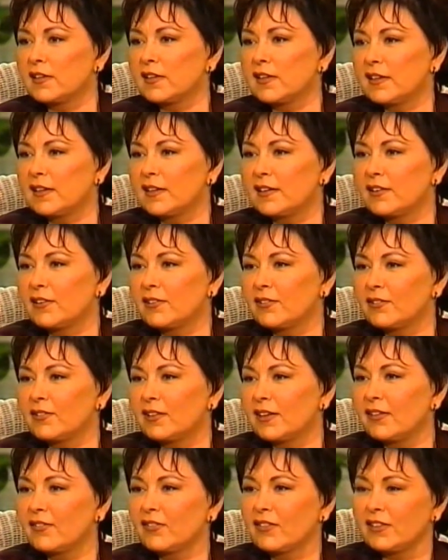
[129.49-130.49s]
uh,
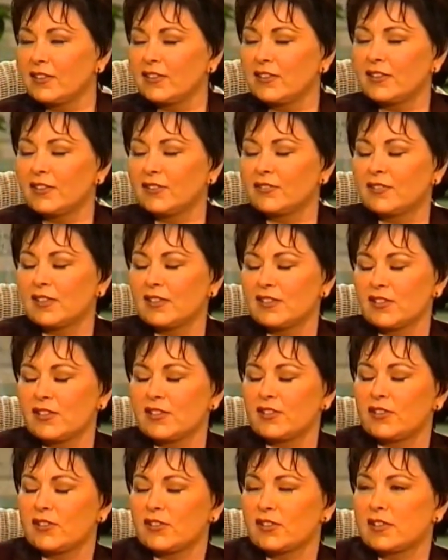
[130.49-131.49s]
whatever it was
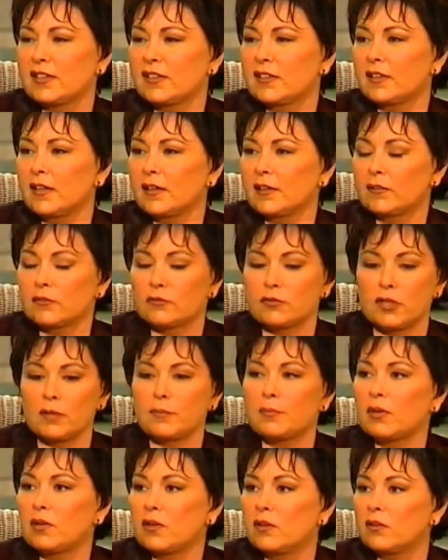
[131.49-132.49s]
that you said, like
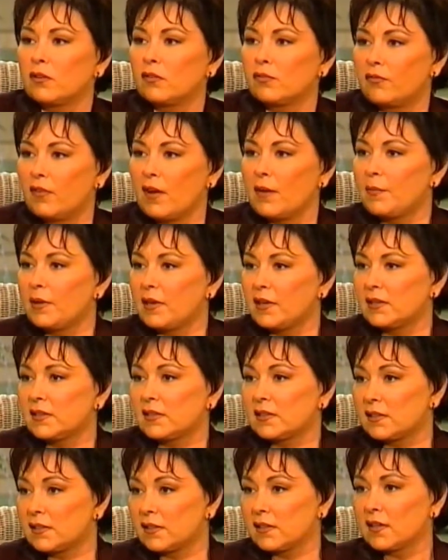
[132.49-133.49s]
typical
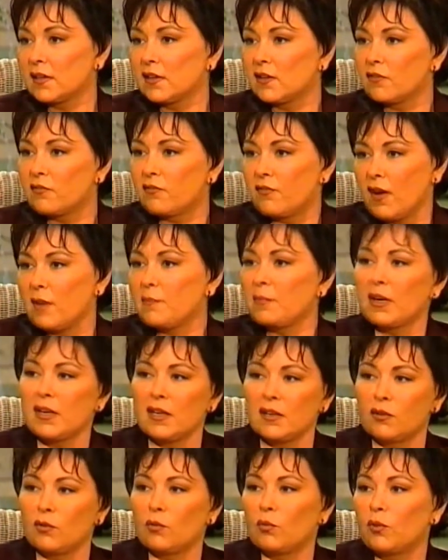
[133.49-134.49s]
feminist,
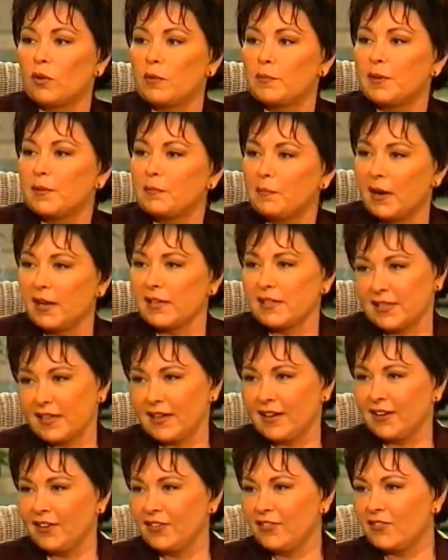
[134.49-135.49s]
feminine woman
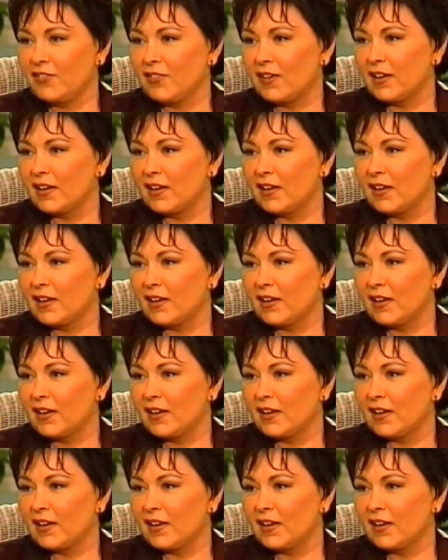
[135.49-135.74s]
myself.